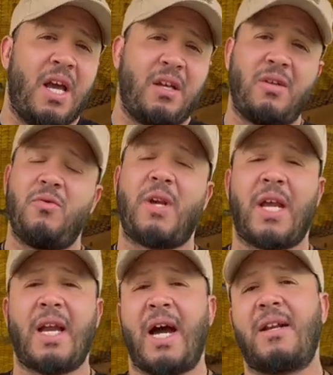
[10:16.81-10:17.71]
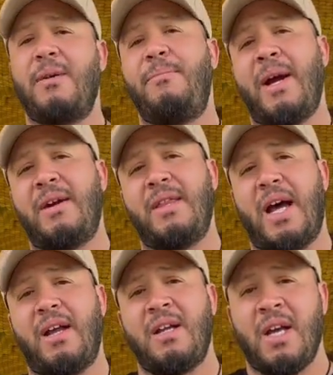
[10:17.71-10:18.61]
You cannot compare
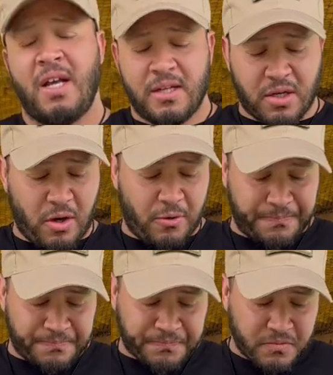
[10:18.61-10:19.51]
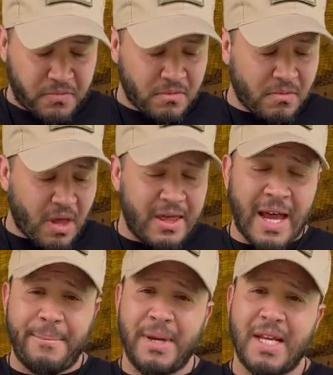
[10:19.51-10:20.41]
that. So
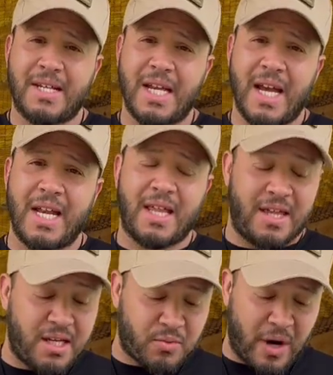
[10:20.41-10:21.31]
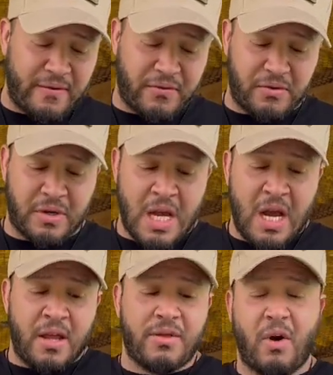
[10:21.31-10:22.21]
that being said, this rifle,
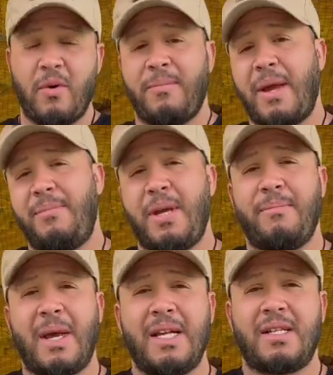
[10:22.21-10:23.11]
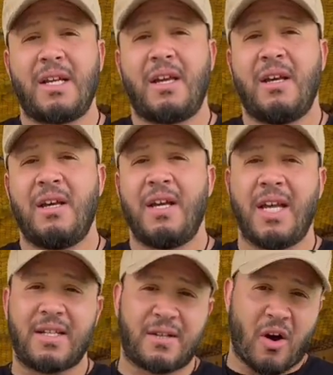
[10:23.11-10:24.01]
though it may be amazing,
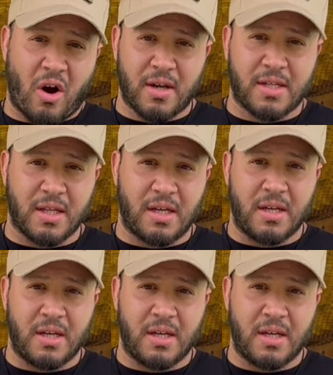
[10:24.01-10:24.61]
it's costly.